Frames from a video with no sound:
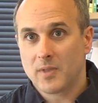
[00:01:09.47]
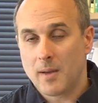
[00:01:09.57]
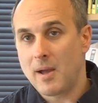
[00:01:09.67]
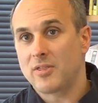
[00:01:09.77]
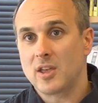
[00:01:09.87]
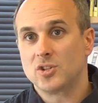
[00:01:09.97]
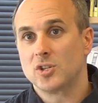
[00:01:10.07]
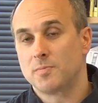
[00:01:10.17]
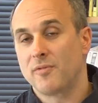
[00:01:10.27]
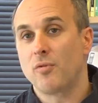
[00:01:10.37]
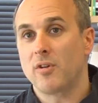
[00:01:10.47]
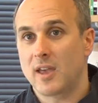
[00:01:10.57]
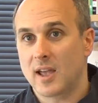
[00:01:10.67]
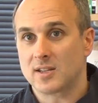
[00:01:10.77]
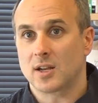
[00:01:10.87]
about the issues before
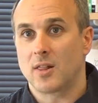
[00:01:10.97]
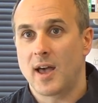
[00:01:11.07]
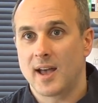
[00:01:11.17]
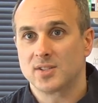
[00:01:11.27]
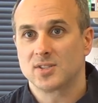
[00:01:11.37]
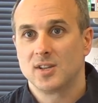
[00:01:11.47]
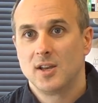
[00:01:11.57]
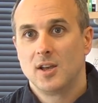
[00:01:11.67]
they get to class,